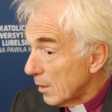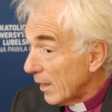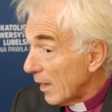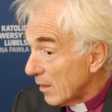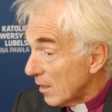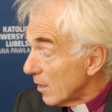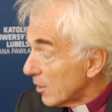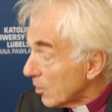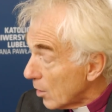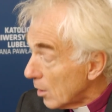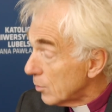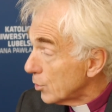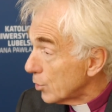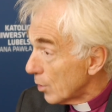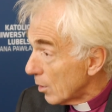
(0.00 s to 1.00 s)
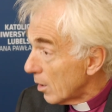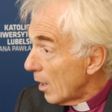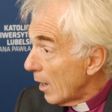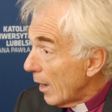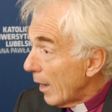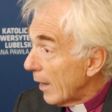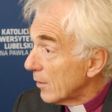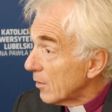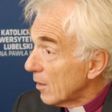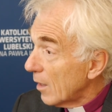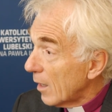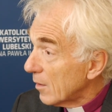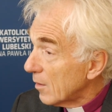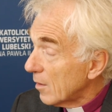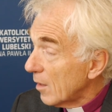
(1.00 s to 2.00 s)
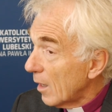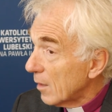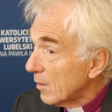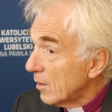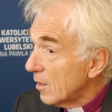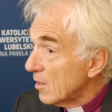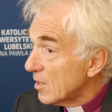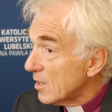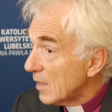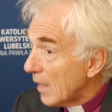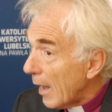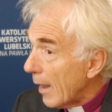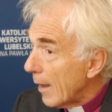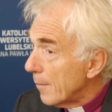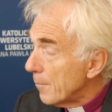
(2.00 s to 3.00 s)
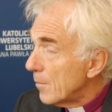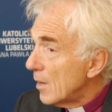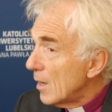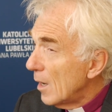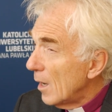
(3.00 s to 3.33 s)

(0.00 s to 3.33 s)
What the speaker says: Catholic culture at his time,